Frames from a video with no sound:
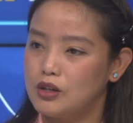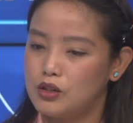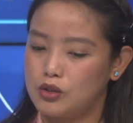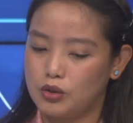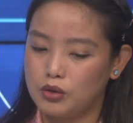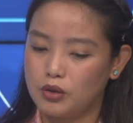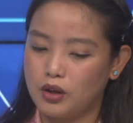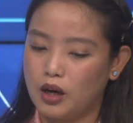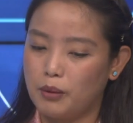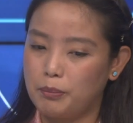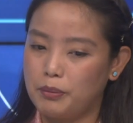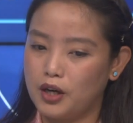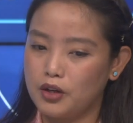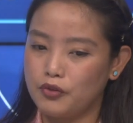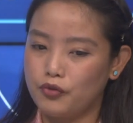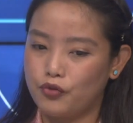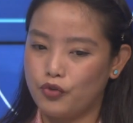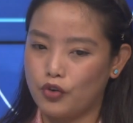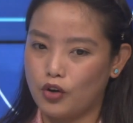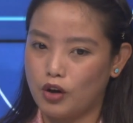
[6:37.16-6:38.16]
So
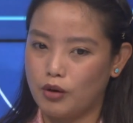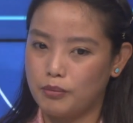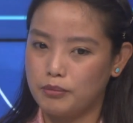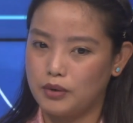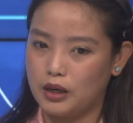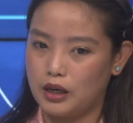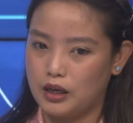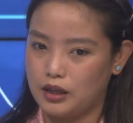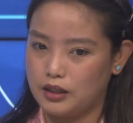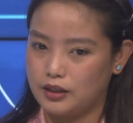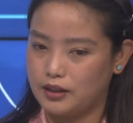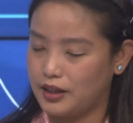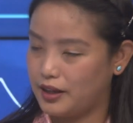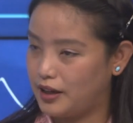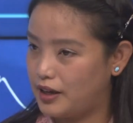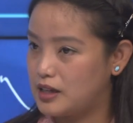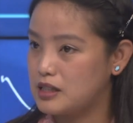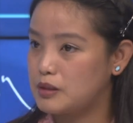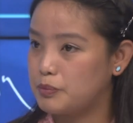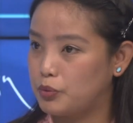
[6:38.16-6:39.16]
apart from the
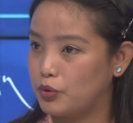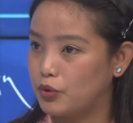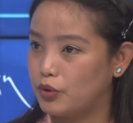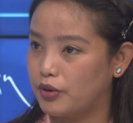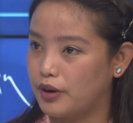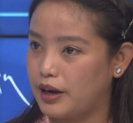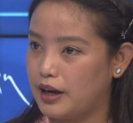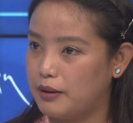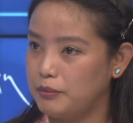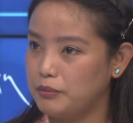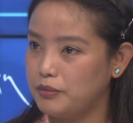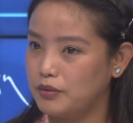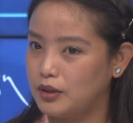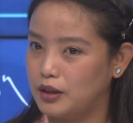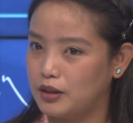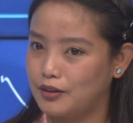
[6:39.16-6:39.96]
YES program,